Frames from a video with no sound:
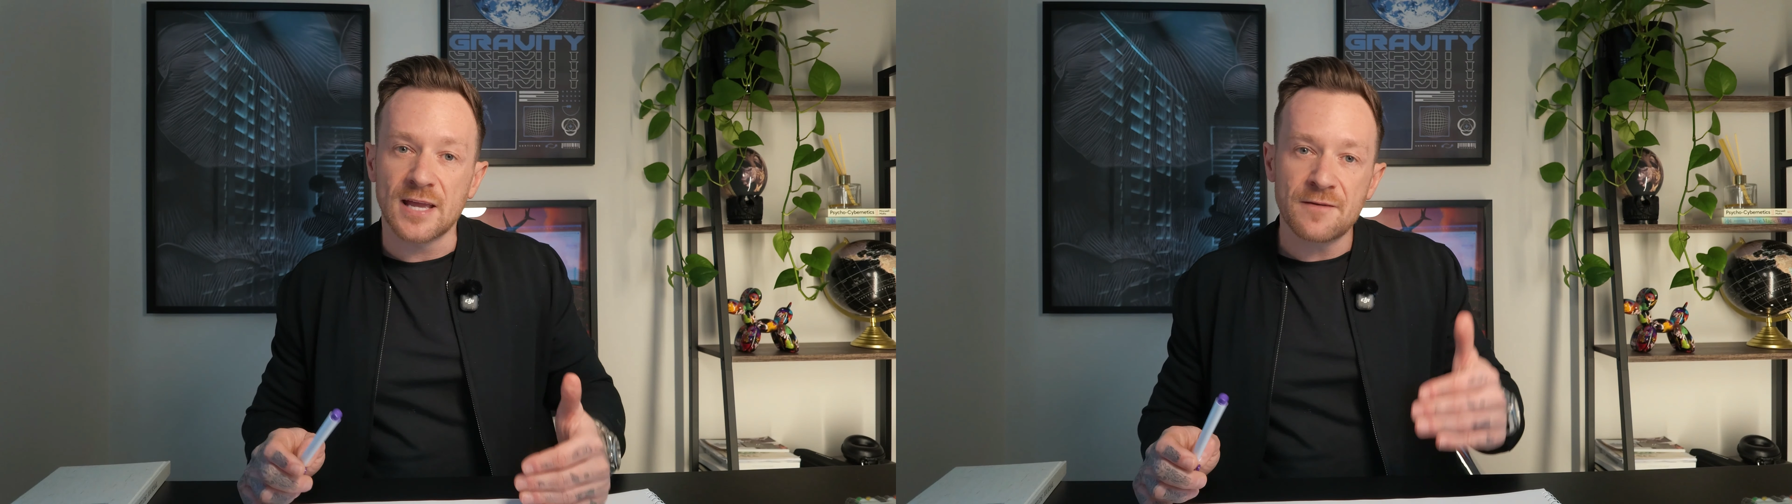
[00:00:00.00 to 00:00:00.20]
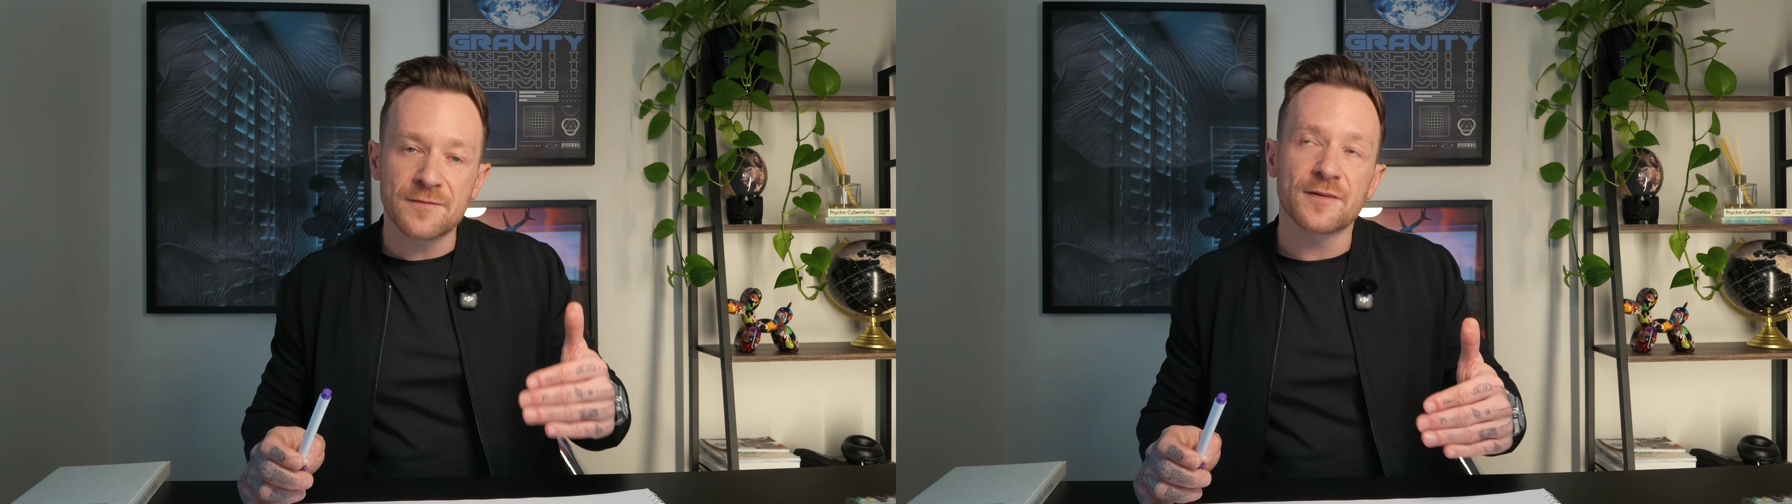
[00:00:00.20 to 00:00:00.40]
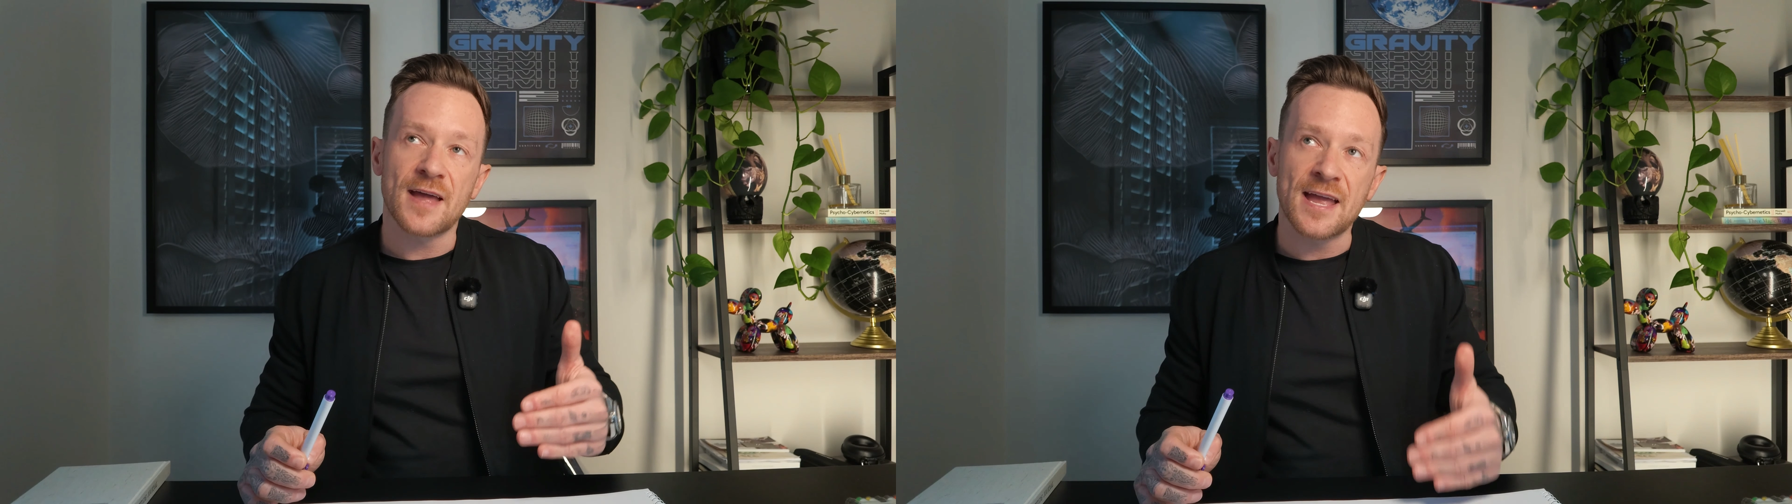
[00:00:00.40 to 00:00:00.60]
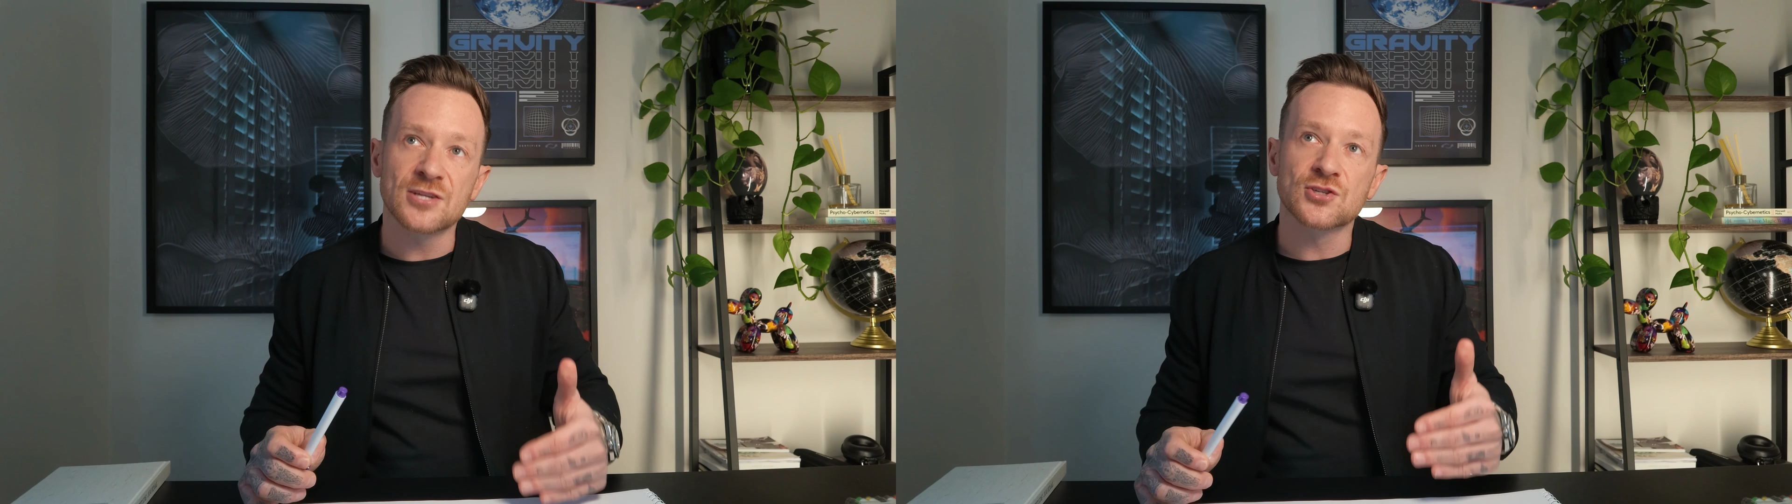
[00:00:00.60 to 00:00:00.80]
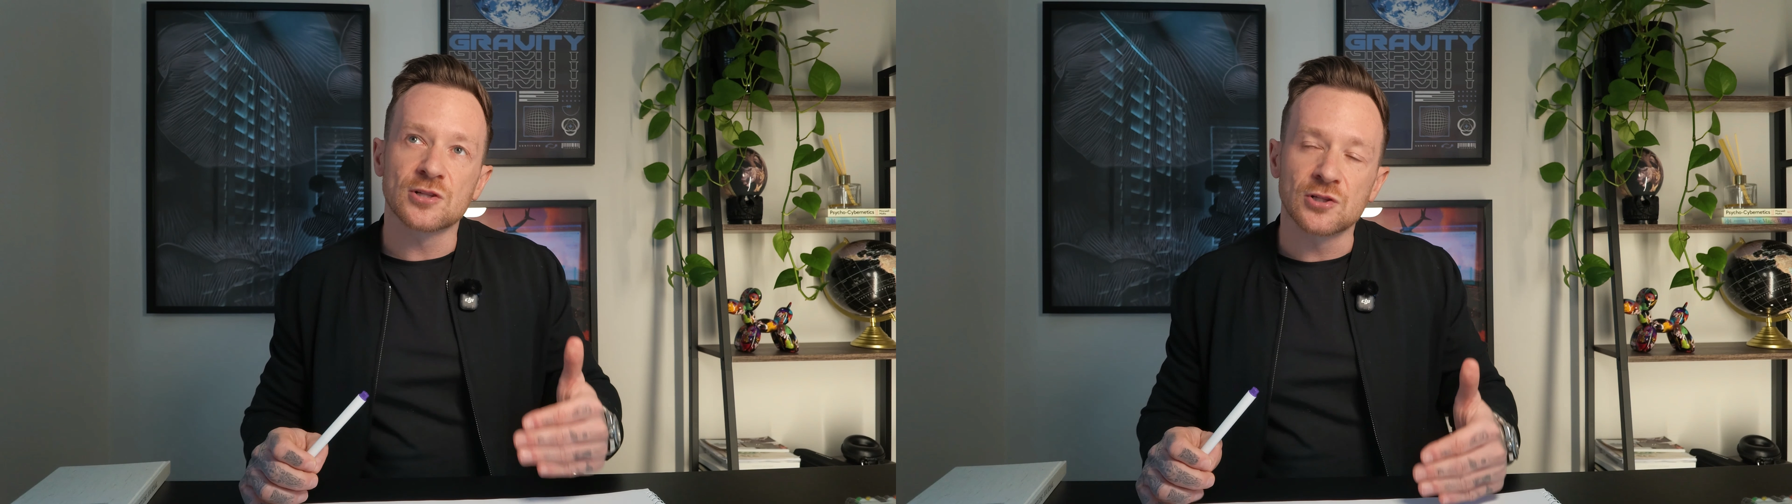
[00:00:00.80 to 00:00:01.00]
if a
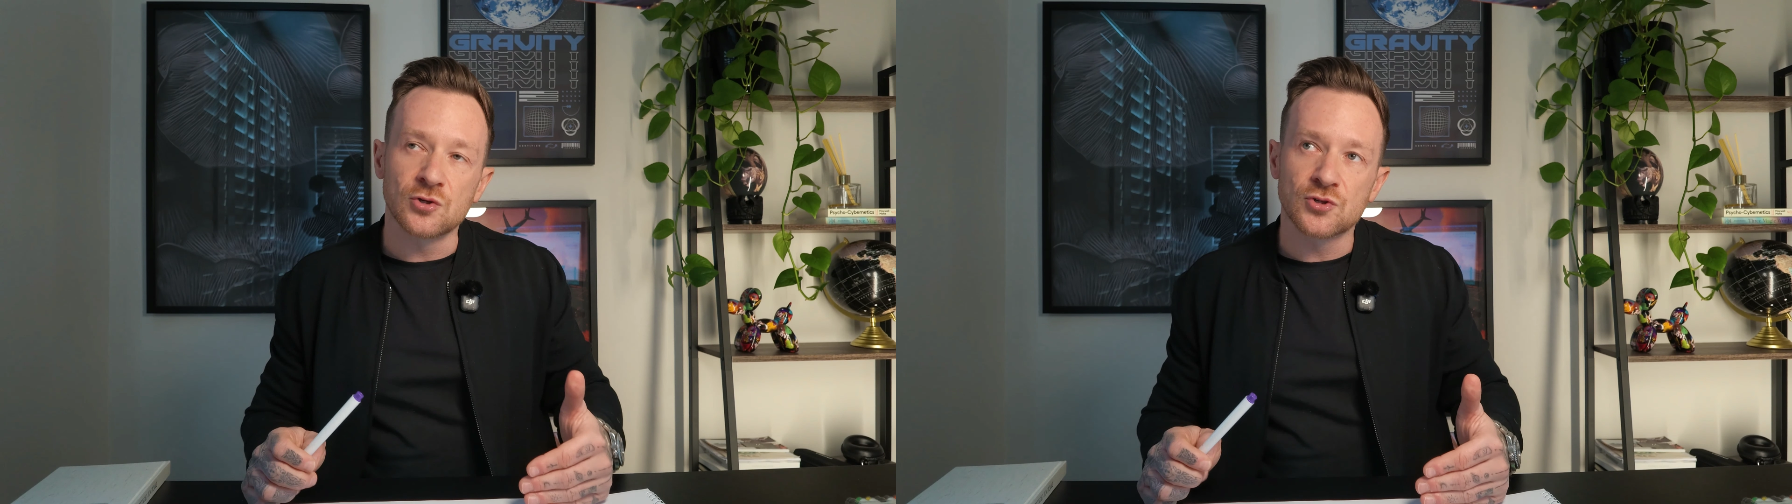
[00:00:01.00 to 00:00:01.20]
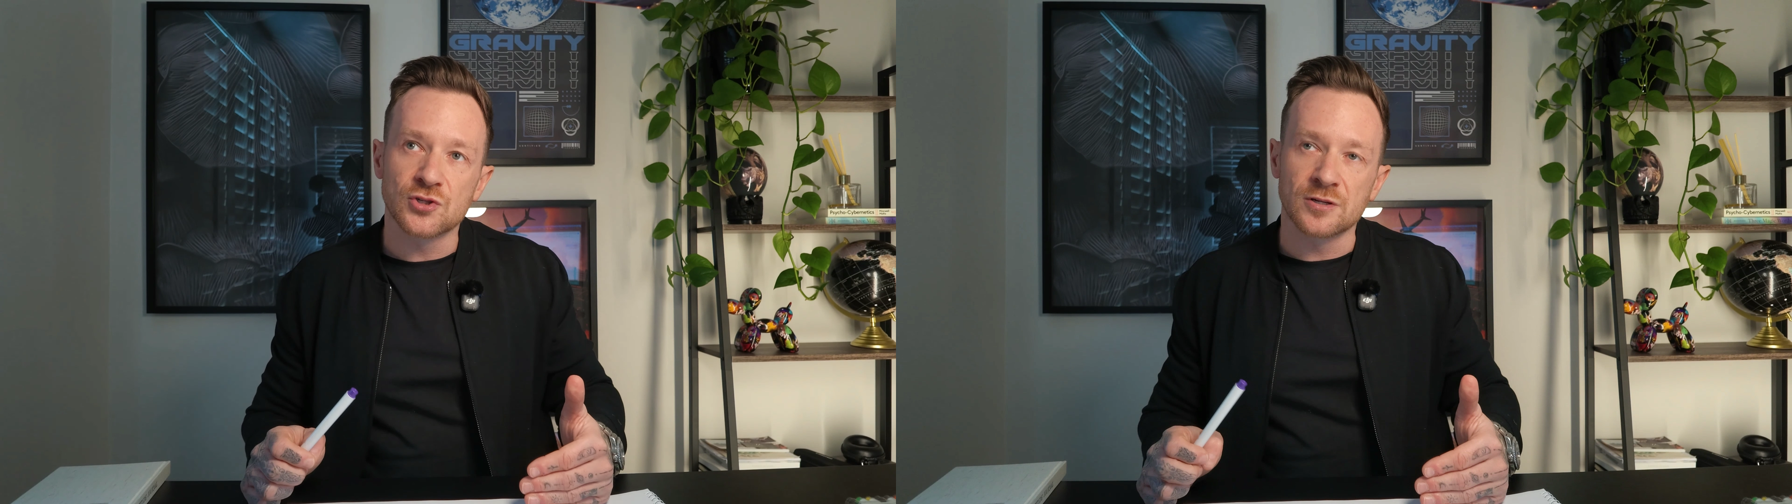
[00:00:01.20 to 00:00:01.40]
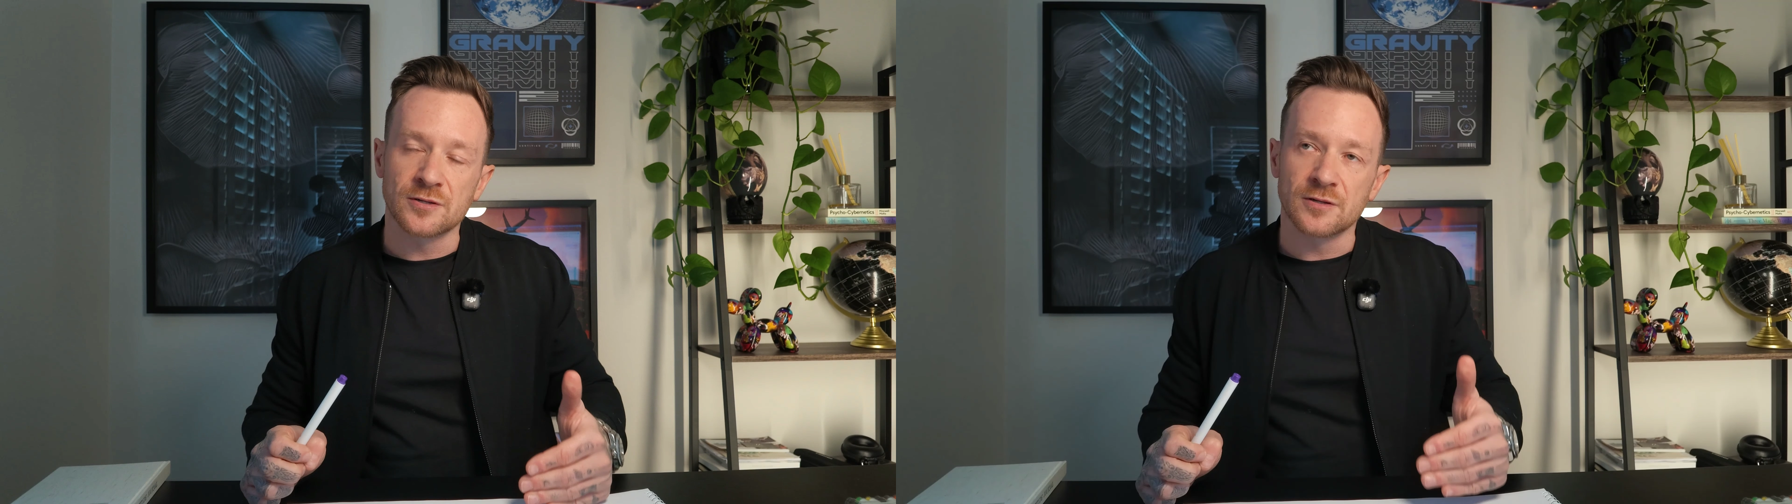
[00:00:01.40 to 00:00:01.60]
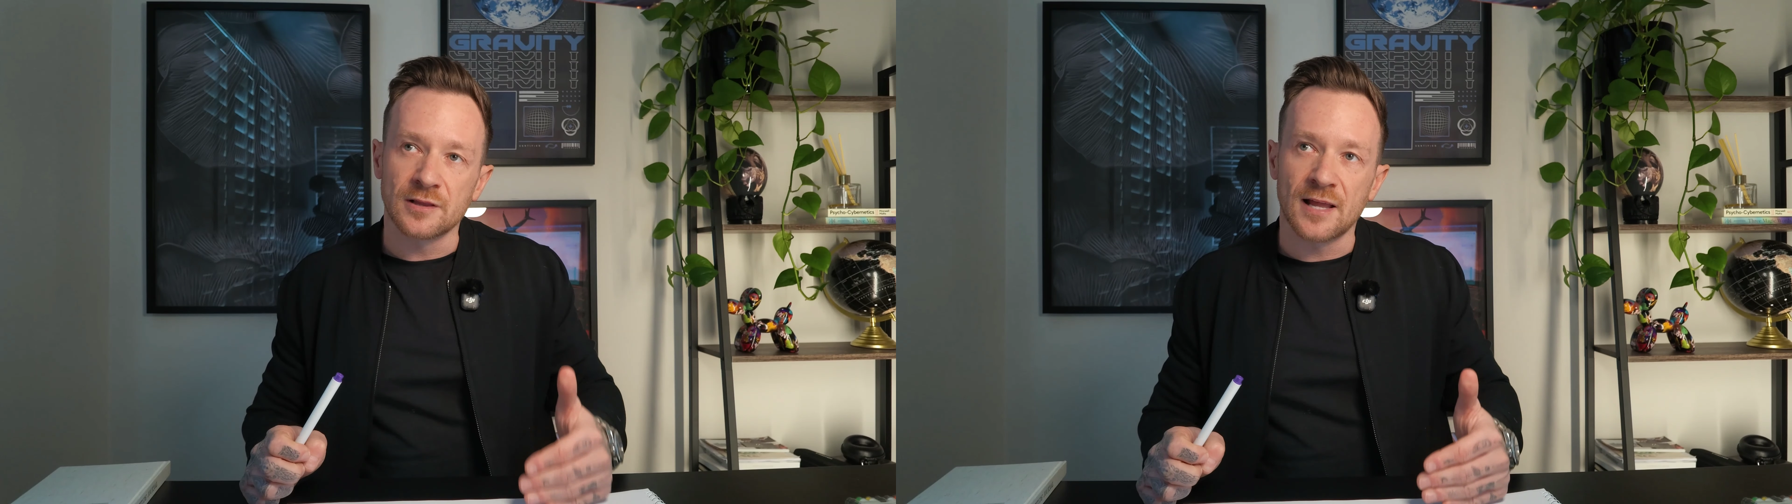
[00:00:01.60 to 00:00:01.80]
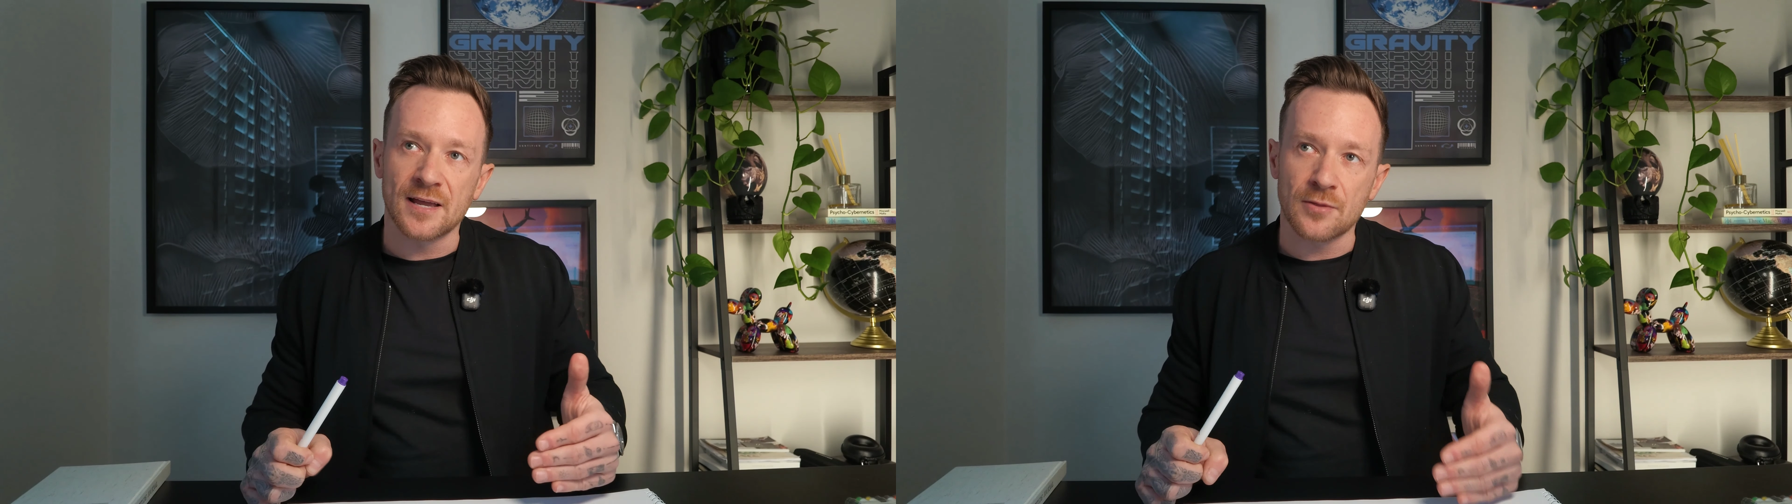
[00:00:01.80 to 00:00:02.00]
solution
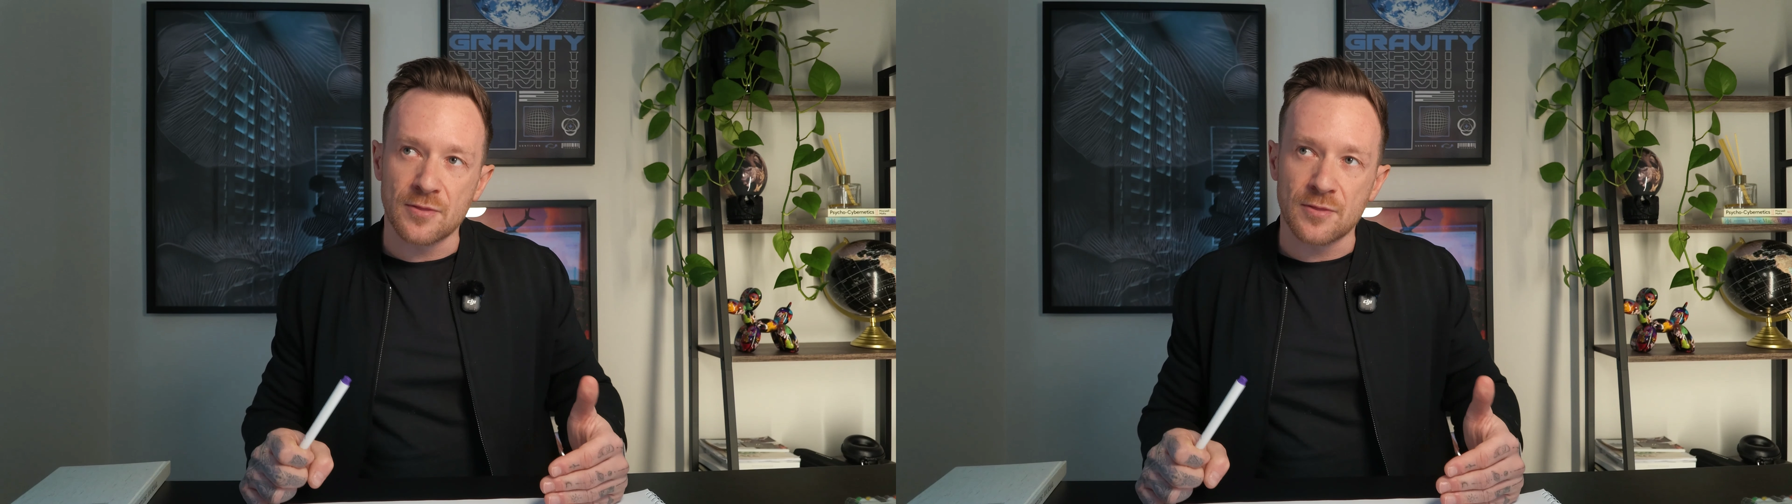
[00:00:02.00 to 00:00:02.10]
like